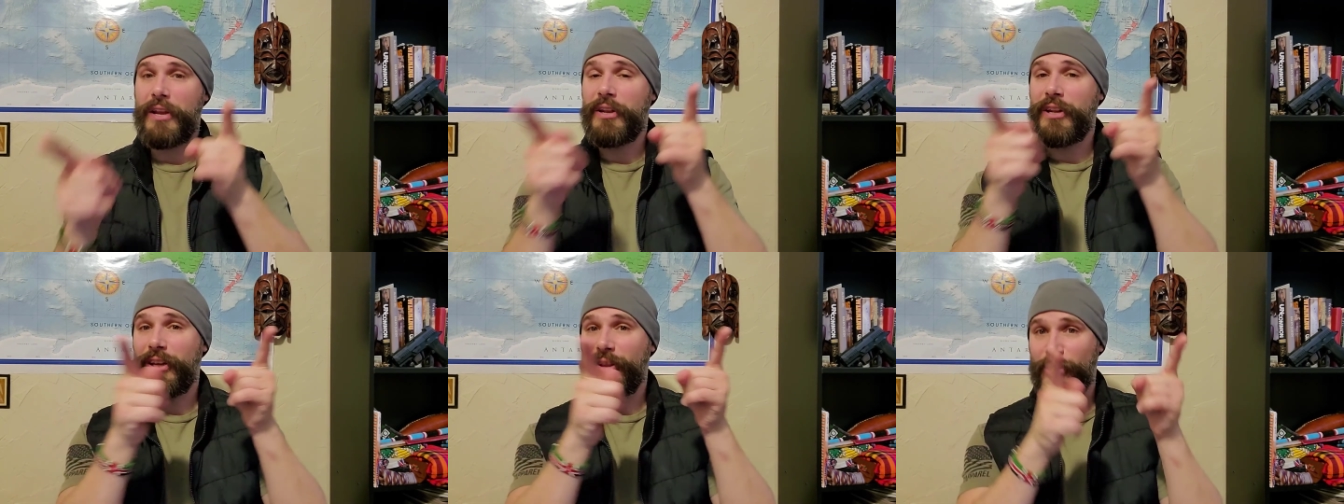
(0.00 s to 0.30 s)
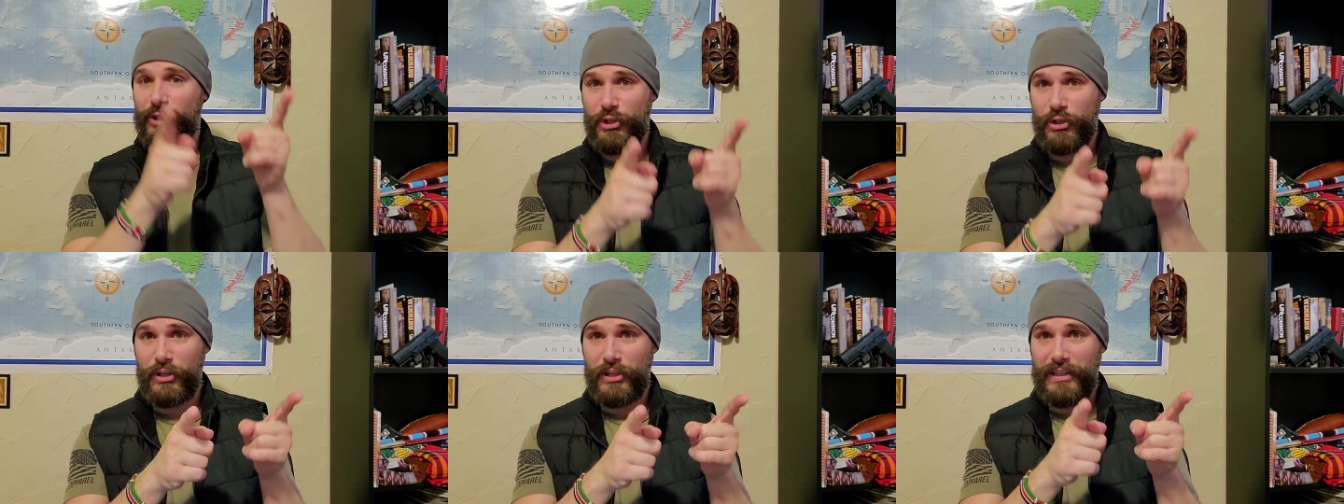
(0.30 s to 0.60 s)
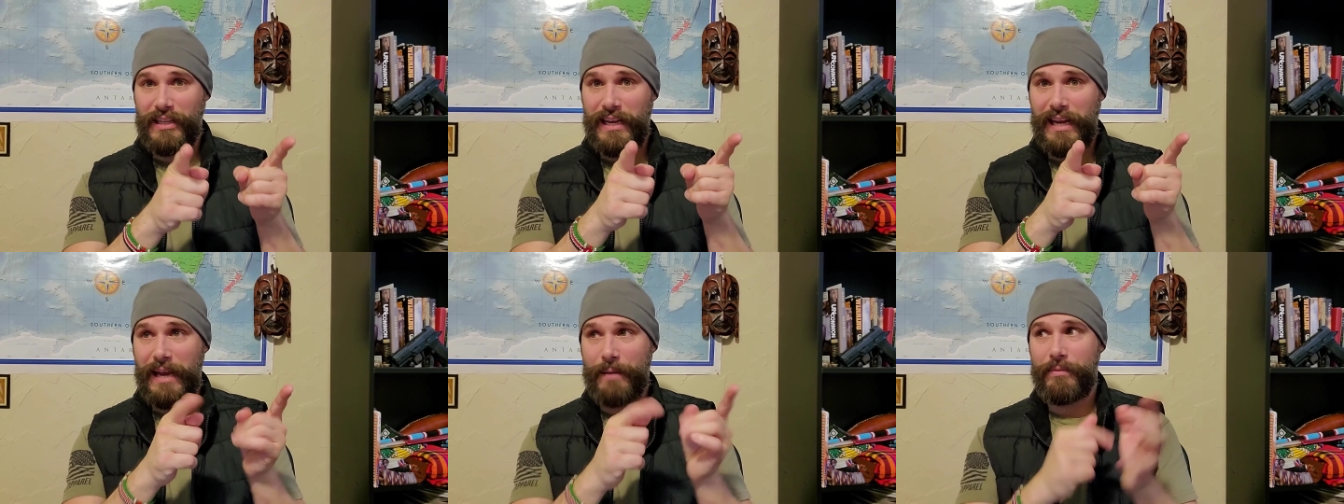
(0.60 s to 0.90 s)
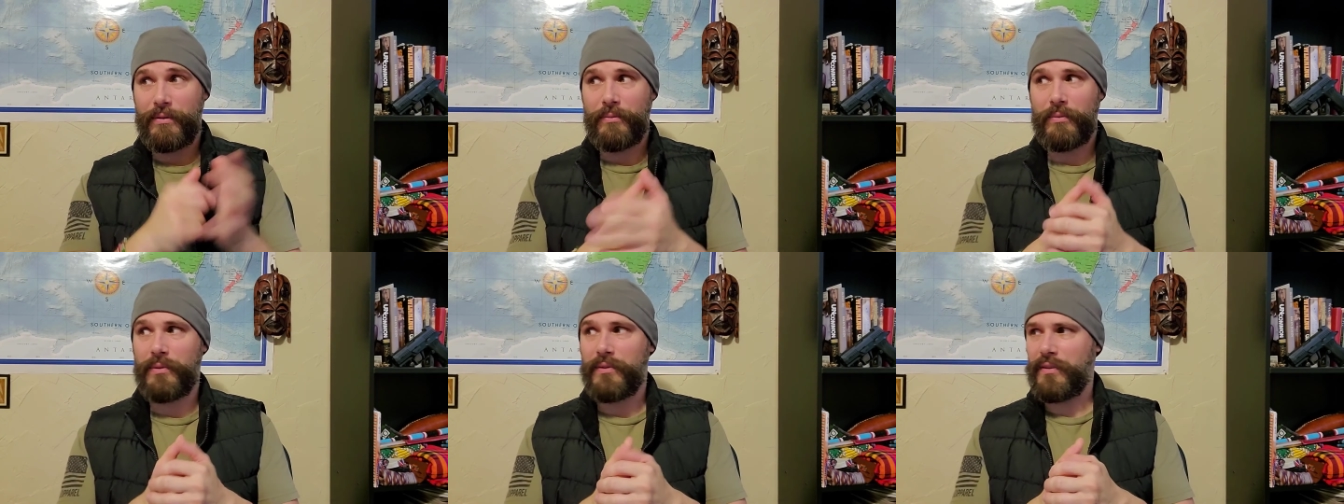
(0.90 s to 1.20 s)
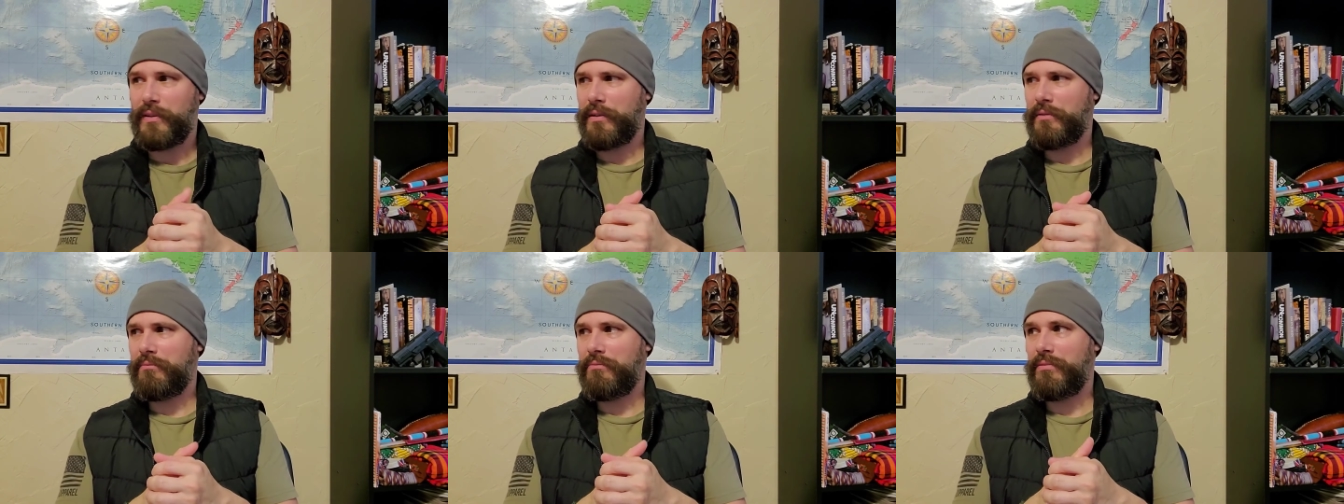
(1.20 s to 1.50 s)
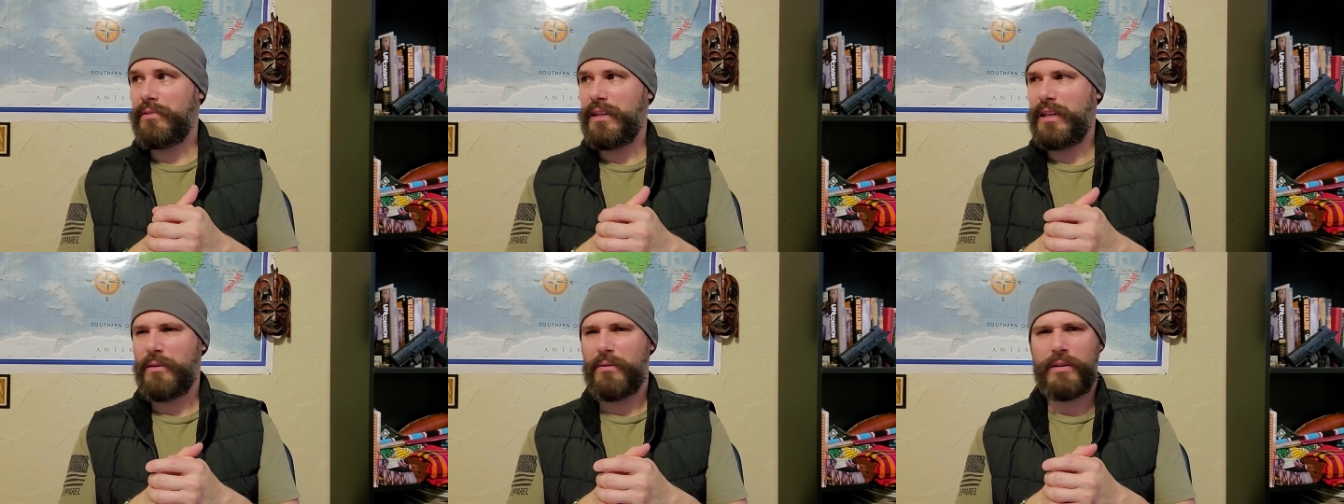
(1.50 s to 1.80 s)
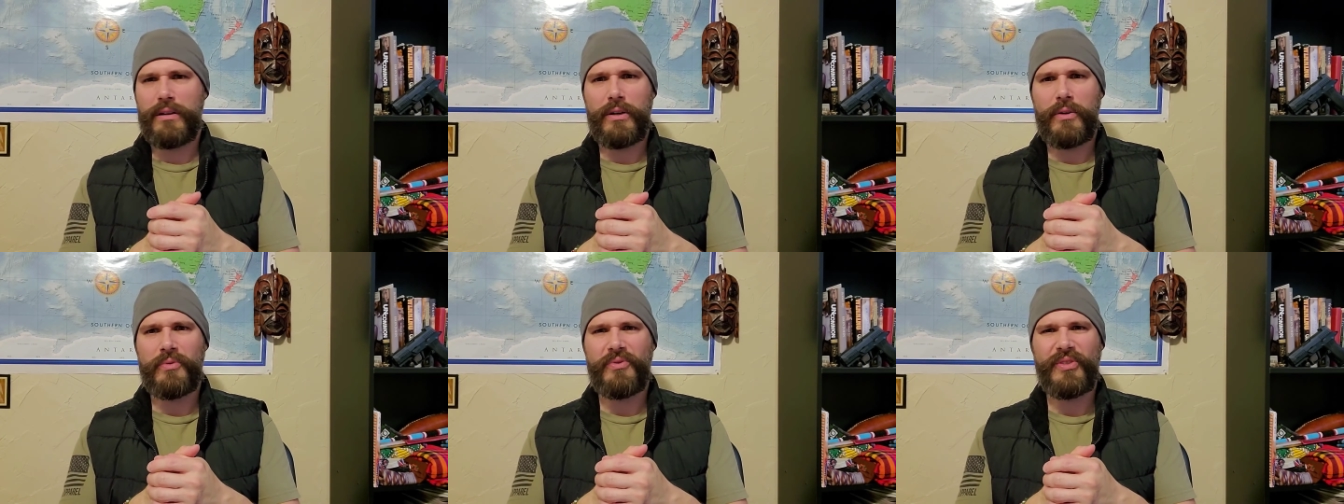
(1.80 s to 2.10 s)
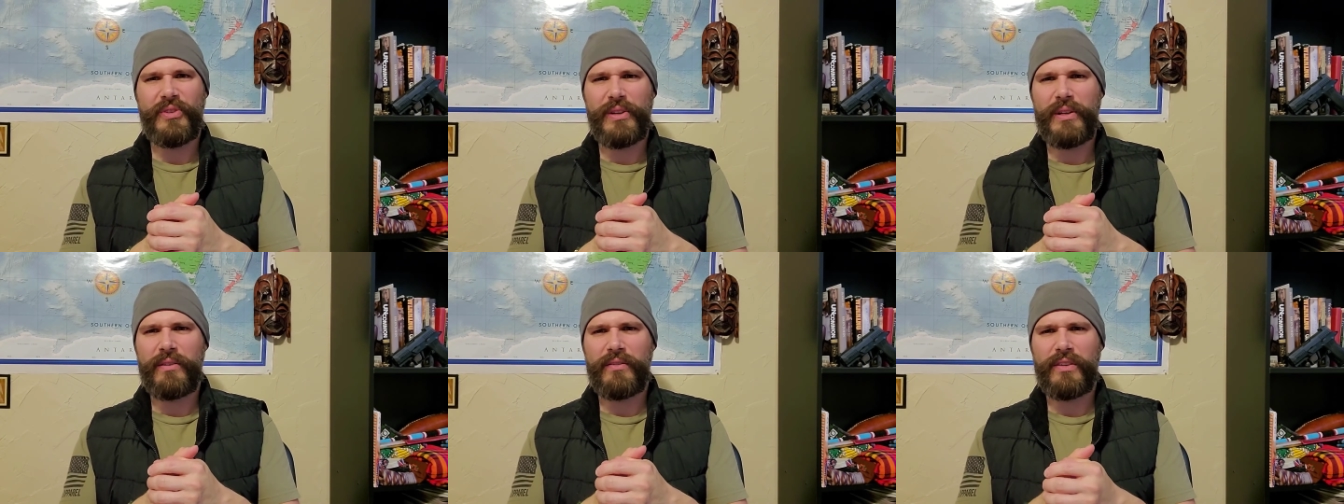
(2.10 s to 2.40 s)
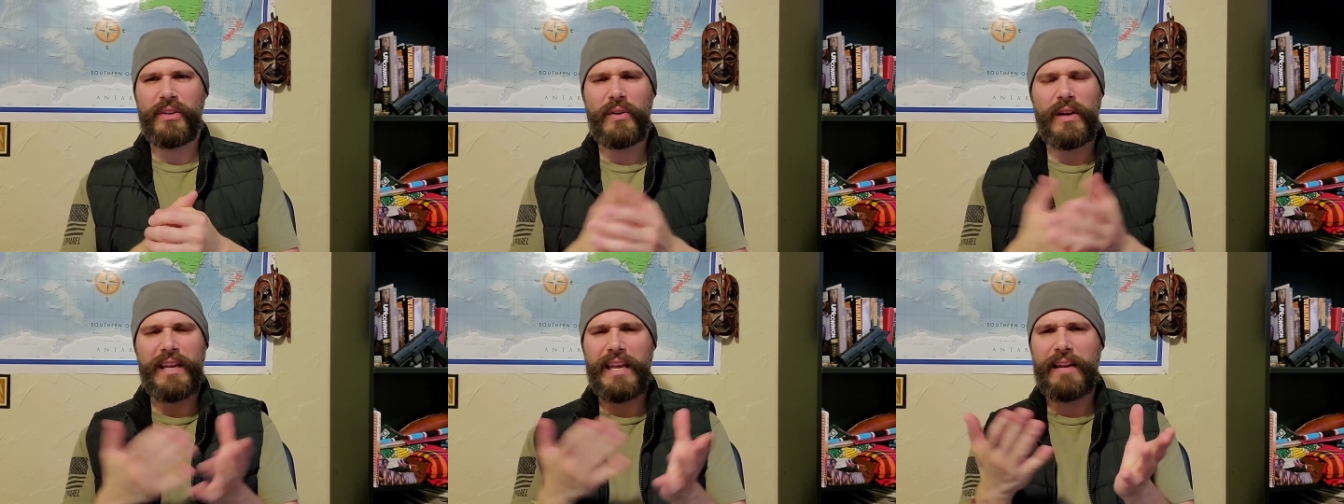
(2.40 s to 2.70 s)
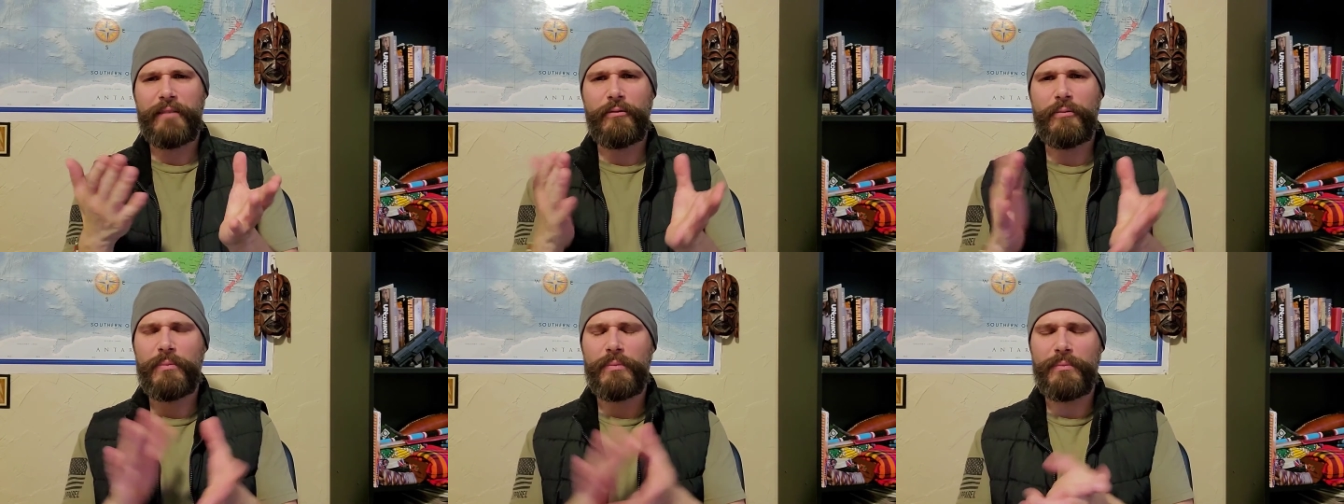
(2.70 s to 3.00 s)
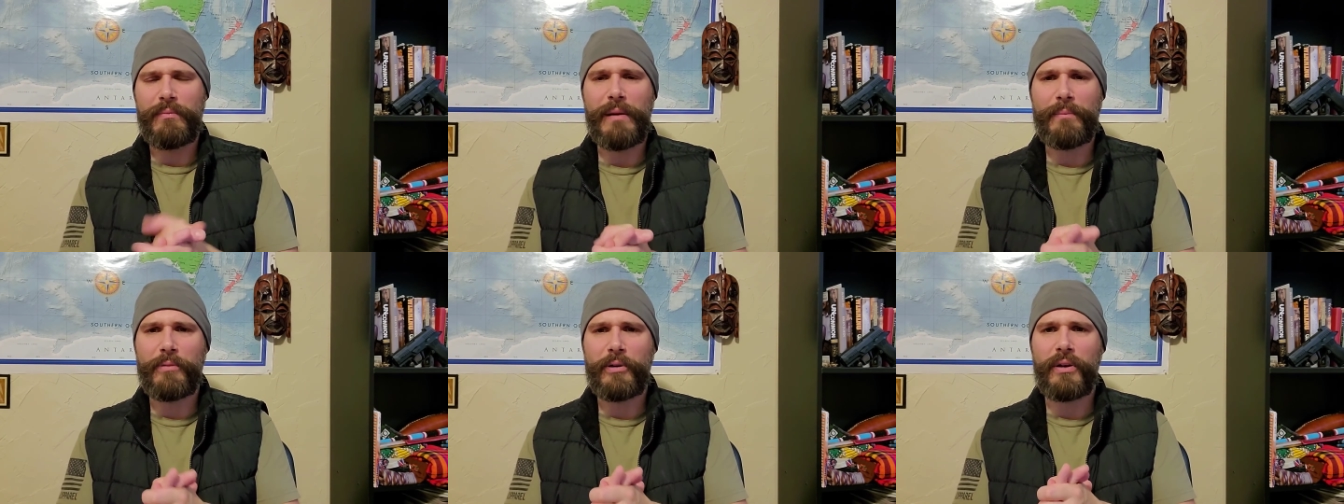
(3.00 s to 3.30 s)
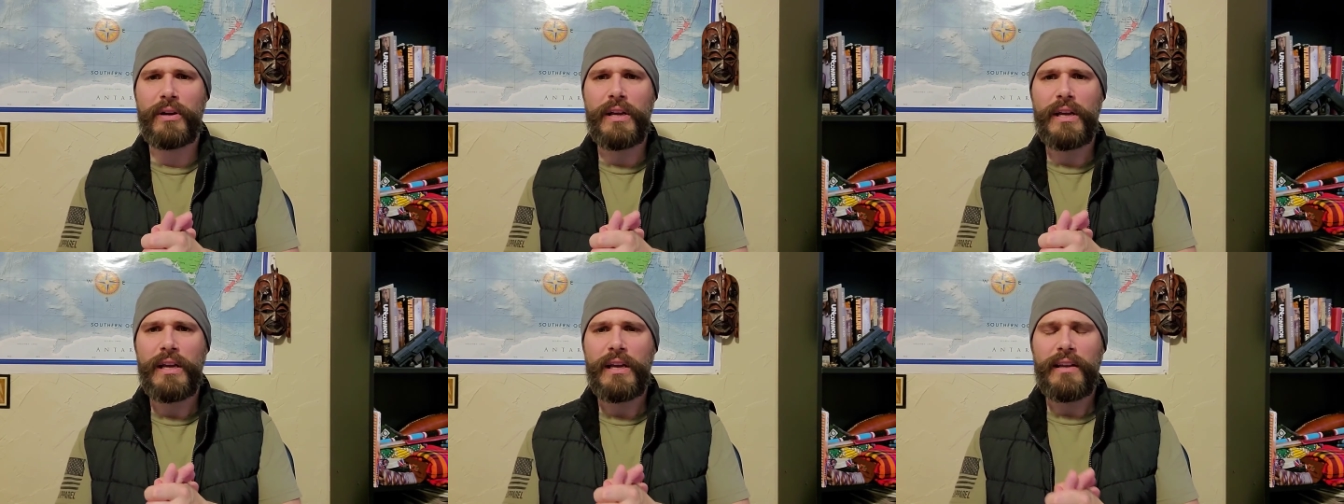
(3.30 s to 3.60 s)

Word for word: another shooting that happened, was it a year ago, two years ago? I can't remember.